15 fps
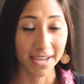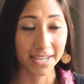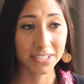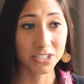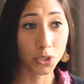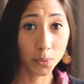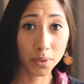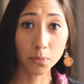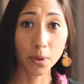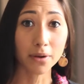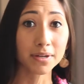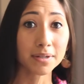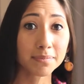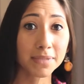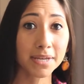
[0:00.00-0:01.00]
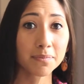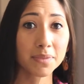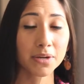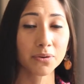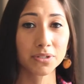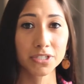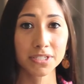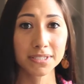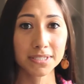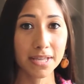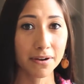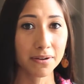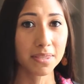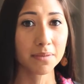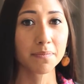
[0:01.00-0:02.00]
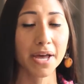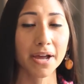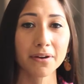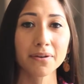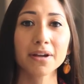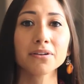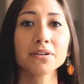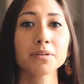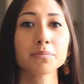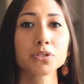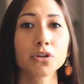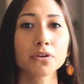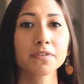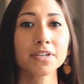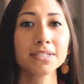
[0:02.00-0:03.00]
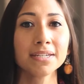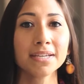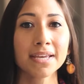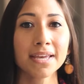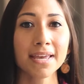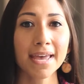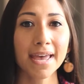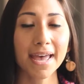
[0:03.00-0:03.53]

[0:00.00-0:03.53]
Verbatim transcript: And so we welcomed them. They were just there in the background observing,